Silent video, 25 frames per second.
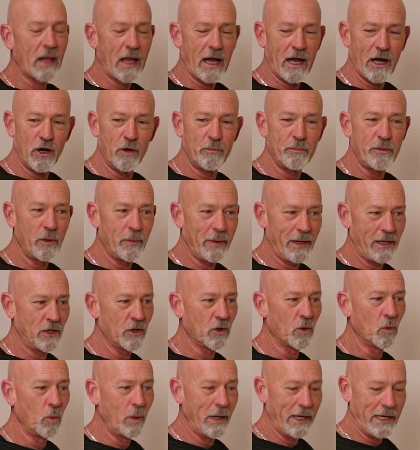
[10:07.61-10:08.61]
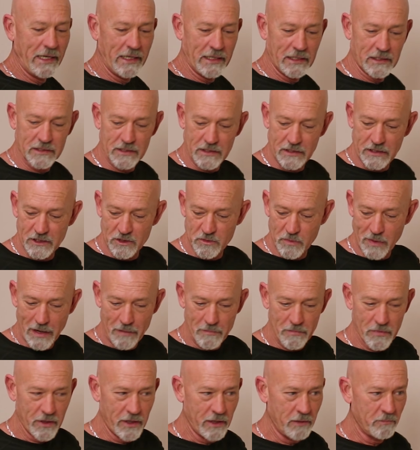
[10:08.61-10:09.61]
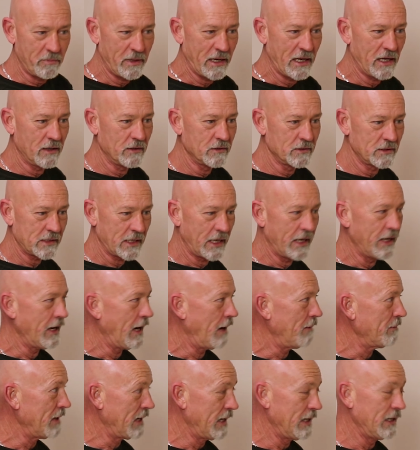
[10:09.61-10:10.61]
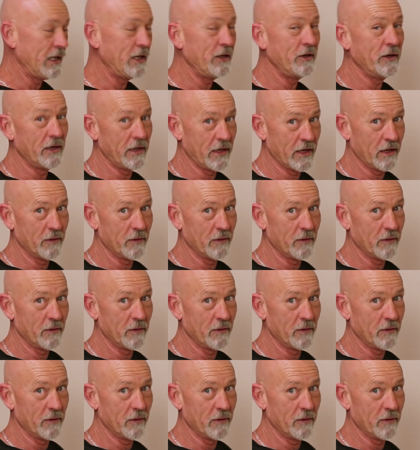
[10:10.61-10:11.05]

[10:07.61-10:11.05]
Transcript: I hope you ate your Wheaties. These weigh 1,000,000 pounds, and I'm going to need you